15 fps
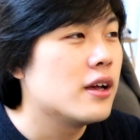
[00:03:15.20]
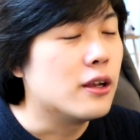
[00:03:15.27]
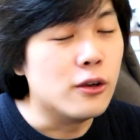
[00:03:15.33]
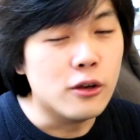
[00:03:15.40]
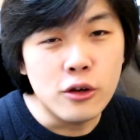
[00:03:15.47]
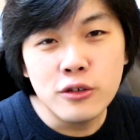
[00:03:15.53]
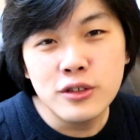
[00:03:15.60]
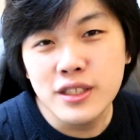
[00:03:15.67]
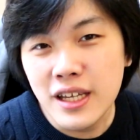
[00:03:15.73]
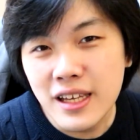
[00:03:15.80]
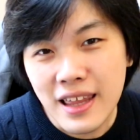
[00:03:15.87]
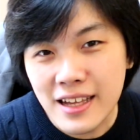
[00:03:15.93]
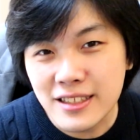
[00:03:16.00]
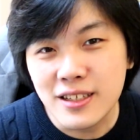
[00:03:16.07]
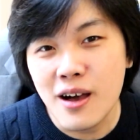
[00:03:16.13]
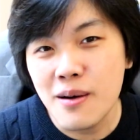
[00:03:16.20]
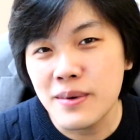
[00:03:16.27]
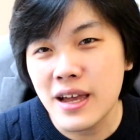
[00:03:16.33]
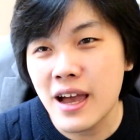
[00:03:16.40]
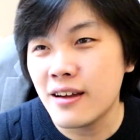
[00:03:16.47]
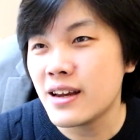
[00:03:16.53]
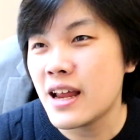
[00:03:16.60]
Lucci that's
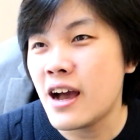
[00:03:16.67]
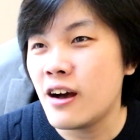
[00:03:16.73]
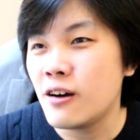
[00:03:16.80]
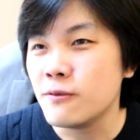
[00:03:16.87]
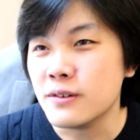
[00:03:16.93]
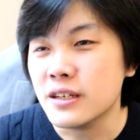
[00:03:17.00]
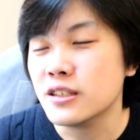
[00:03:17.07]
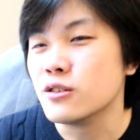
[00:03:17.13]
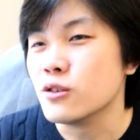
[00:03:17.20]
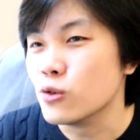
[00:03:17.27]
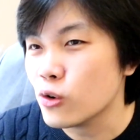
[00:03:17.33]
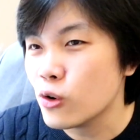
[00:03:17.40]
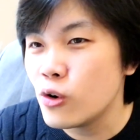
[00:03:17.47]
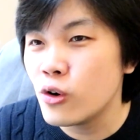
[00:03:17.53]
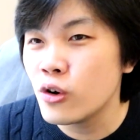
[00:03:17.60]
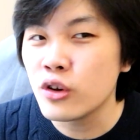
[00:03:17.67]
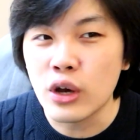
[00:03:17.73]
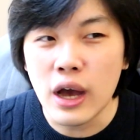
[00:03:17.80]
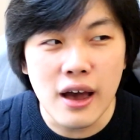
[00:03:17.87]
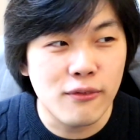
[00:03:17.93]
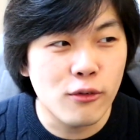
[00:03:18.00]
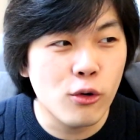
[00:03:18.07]
coming out now, V2 Law. You
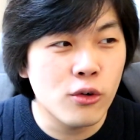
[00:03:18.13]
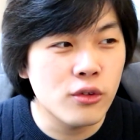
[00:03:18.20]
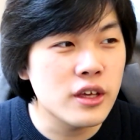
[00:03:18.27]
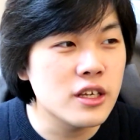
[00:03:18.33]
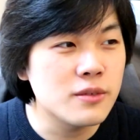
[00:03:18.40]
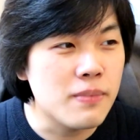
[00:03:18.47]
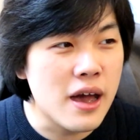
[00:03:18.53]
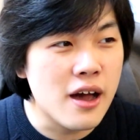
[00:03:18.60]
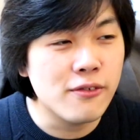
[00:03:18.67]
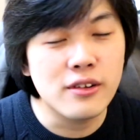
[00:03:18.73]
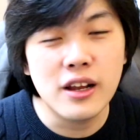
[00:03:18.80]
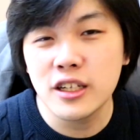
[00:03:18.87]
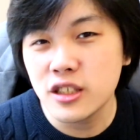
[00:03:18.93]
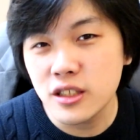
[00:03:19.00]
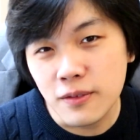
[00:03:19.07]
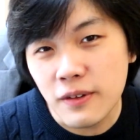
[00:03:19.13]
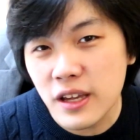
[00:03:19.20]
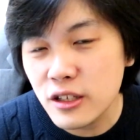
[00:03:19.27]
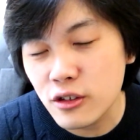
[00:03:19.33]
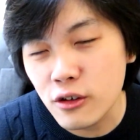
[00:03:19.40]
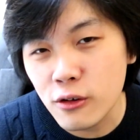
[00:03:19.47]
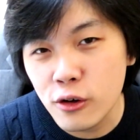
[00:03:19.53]
have all these powerful legends,
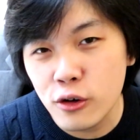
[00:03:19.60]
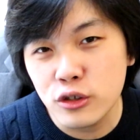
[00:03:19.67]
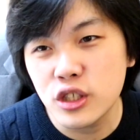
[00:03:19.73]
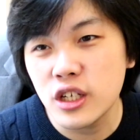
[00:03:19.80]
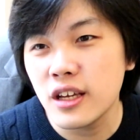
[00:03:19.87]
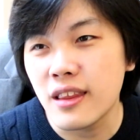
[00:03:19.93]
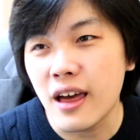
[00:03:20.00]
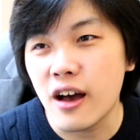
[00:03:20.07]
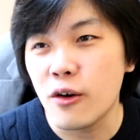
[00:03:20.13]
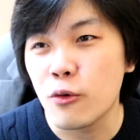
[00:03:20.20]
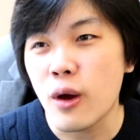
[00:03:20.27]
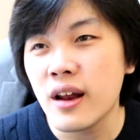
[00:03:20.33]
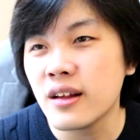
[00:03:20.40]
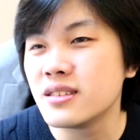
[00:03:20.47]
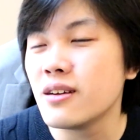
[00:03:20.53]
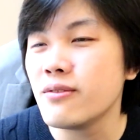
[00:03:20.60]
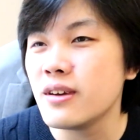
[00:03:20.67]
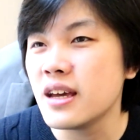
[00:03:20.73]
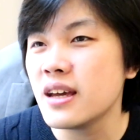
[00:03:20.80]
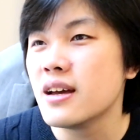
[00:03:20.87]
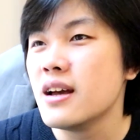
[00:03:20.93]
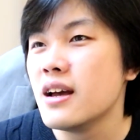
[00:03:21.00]
V2 Lucci, that are
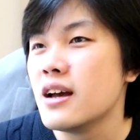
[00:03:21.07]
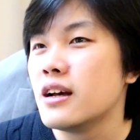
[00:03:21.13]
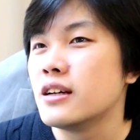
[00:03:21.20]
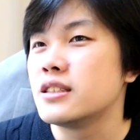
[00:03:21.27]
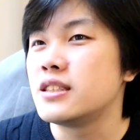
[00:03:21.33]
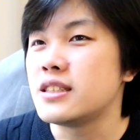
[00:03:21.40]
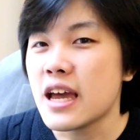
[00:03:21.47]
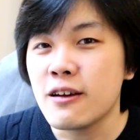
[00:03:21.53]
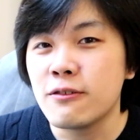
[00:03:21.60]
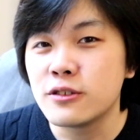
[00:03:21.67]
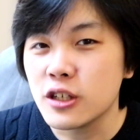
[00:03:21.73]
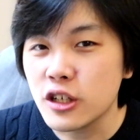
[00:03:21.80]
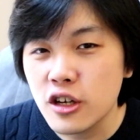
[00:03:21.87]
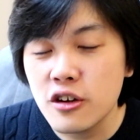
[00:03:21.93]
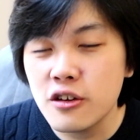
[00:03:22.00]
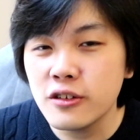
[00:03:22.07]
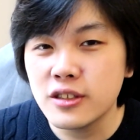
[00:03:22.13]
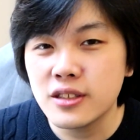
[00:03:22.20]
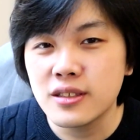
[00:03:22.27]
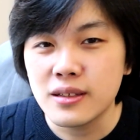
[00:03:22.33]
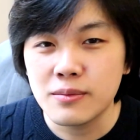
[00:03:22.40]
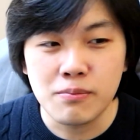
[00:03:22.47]
relatively safe to
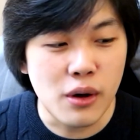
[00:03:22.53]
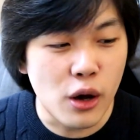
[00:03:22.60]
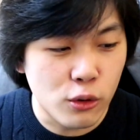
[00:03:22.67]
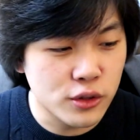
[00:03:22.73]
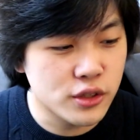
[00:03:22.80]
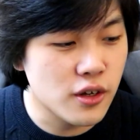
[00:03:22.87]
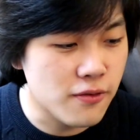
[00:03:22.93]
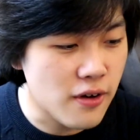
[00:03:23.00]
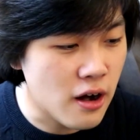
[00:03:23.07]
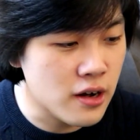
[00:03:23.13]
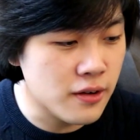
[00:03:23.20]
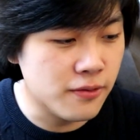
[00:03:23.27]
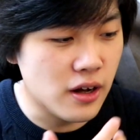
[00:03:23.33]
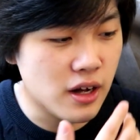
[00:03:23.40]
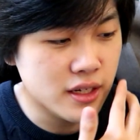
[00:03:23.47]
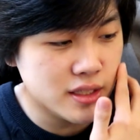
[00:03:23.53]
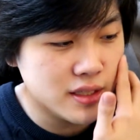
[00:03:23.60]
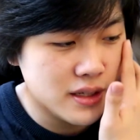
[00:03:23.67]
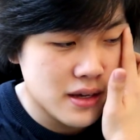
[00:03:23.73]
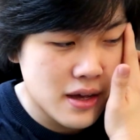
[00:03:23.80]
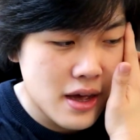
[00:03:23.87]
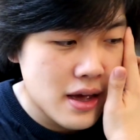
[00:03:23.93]
use but also very fast
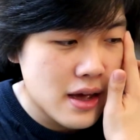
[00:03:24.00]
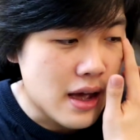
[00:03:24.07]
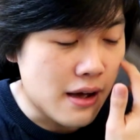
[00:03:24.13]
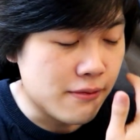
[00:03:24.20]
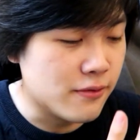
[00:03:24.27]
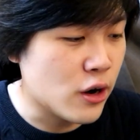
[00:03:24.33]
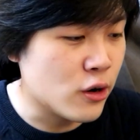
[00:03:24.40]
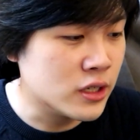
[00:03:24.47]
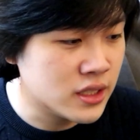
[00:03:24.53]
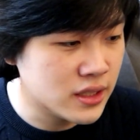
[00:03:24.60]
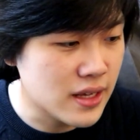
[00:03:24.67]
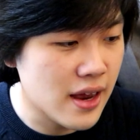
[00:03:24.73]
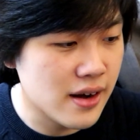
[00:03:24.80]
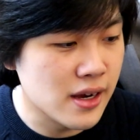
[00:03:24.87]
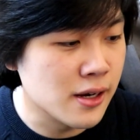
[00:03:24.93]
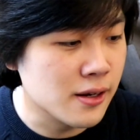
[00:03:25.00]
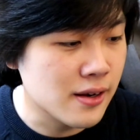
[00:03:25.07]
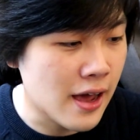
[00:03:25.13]
and very steady.